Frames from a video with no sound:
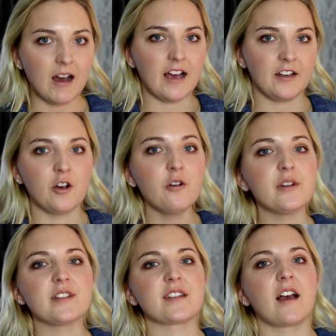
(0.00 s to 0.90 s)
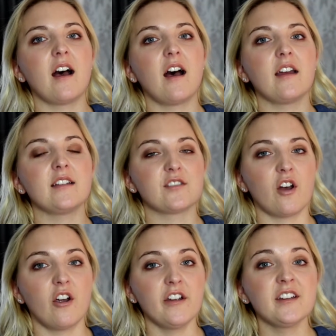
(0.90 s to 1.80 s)
I know it's
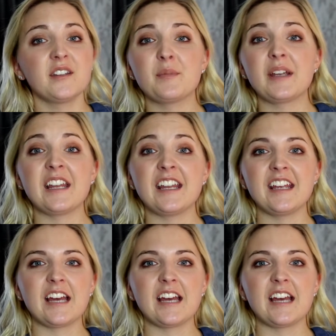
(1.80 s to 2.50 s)
hard in the beginning.